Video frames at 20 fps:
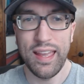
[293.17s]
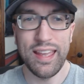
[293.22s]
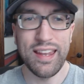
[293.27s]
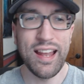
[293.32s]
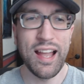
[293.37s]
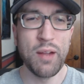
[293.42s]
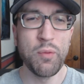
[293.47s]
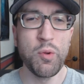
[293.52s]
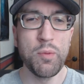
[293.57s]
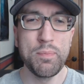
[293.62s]

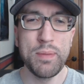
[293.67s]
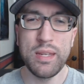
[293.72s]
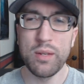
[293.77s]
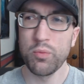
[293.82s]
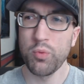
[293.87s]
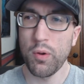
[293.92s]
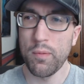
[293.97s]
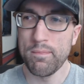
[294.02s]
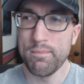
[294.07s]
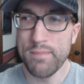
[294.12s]
And I would be
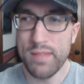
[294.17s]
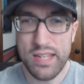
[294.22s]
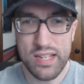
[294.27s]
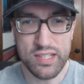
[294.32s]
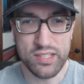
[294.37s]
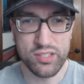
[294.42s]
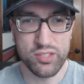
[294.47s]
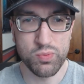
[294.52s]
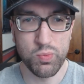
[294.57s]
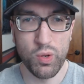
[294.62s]

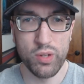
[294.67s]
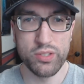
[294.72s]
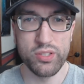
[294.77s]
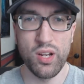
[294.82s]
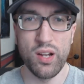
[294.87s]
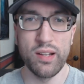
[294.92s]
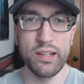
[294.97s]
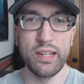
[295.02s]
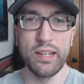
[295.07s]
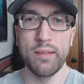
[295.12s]
remiss while
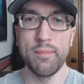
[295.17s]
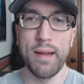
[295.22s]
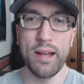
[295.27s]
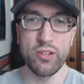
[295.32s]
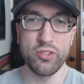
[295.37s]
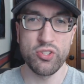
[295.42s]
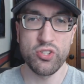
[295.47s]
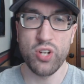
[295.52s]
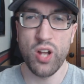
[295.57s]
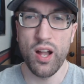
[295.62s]
talking
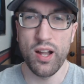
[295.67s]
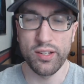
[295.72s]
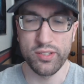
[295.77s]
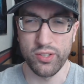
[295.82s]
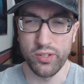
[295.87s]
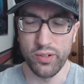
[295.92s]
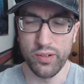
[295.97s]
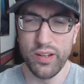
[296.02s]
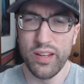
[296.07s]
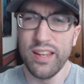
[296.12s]
about
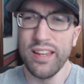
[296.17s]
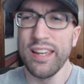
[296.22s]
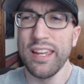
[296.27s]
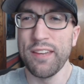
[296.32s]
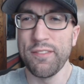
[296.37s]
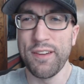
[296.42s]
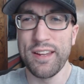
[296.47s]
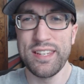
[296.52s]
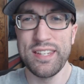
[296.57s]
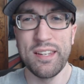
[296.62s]
Shocker
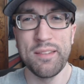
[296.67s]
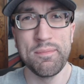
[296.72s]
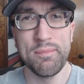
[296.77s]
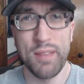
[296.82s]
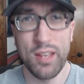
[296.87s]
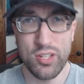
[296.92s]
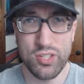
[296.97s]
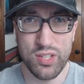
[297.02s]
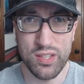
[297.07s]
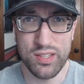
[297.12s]
if I didn't
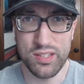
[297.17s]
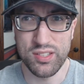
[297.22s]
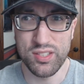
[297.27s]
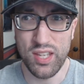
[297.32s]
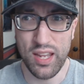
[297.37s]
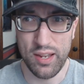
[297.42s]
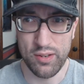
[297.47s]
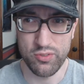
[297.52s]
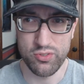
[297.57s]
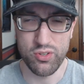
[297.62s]
mention the
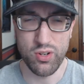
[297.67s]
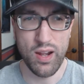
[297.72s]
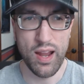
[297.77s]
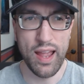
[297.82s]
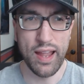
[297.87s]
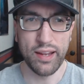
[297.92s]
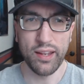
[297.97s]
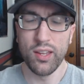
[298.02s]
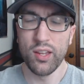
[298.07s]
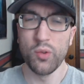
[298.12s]

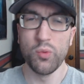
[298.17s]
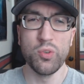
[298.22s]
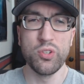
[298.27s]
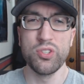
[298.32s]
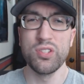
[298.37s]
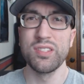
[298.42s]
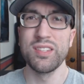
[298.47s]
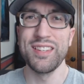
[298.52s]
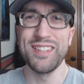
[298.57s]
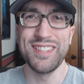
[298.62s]
soundtrack,
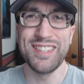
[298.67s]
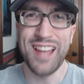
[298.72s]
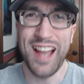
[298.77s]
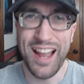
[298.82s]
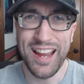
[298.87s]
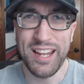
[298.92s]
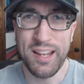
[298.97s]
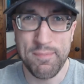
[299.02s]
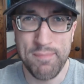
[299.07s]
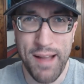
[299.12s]
which is a
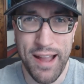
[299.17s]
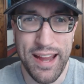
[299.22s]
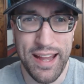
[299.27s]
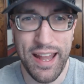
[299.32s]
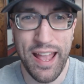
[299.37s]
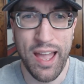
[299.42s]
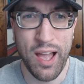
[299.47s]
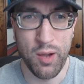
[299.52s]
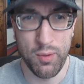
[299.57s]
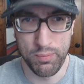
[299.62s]

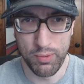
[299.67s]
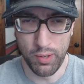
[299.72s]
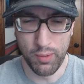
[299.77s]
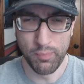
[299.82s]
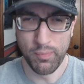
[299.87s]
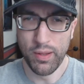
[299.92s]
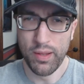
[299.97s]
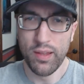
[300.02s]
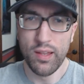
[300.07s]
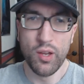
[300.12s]
dynamite album.
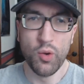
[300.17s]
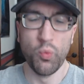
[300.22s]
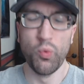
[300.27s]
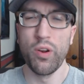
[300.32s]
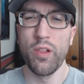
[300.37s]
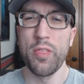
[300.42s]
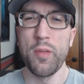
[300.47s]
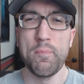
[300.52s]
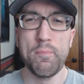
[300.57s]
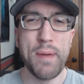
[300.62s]

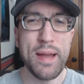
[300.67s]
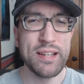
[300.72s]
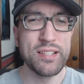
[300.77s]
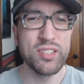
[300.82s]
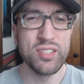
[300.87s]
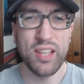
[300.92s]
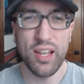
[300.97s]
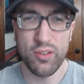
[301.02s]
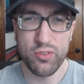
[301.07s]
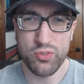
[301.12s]
one of the
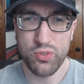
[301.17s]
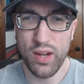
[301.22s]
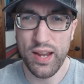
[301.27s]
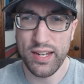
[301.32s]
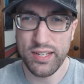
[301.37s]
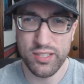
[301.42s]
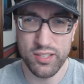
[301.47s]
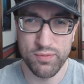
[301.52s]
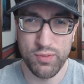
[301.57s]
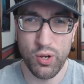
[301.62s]
best
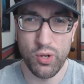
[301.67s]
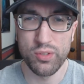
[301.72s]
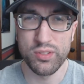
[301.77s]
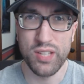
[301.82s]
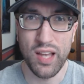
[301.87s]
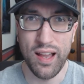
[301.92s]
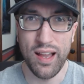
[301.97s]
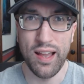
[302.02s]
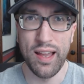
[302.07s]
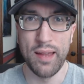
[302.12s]
soundtracks of all
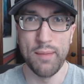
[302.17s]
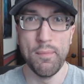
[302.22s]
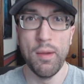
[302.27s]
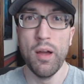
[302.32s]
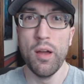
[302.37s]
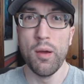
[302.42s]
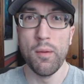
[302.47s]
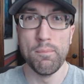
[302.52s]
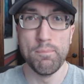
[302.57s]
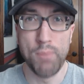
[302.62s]
time,
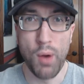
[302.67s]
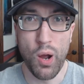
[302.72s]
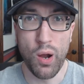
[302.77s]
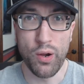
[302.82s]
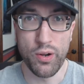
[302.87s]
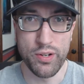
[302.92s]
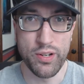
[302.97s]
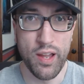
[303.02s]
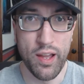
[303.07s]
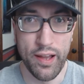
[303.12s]

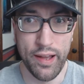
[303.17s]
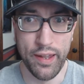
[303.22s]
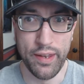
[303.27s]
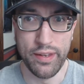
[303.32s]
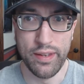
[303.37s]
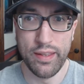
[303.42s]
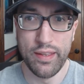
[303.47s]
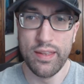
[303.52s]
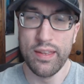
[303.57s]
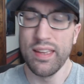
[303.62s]
bar
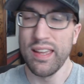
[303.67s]
none.